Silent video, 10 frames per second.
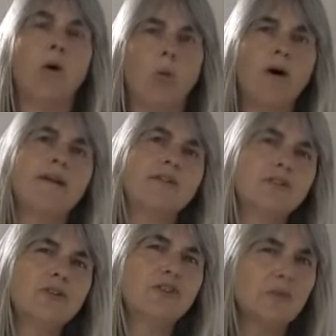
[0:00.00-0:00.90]
Why not
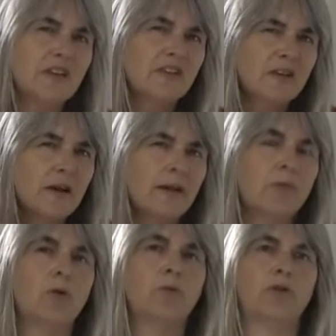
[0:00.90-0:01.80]
do something slightly
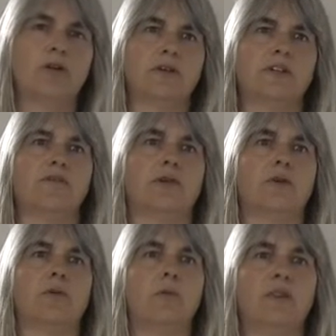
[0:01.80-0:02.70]
more productive
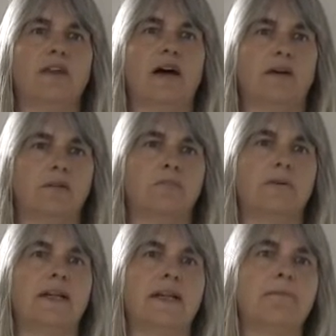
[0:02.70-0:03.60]
with that
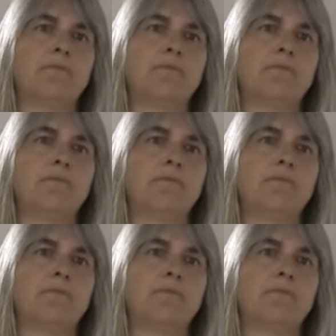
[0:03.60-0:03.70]
money?